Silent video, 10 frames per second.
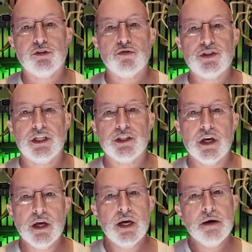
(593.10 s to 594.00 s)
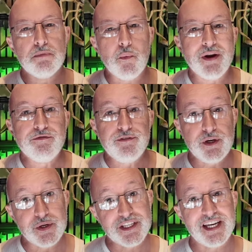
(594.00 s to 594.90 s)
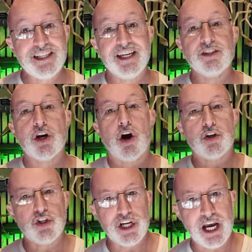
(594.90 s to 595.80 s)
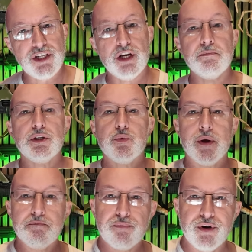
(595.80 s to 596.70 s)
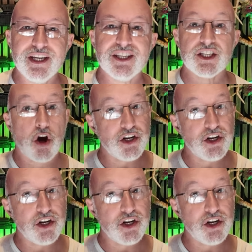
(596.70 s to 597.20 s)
of course it is. But when fewer settings are changing between prints,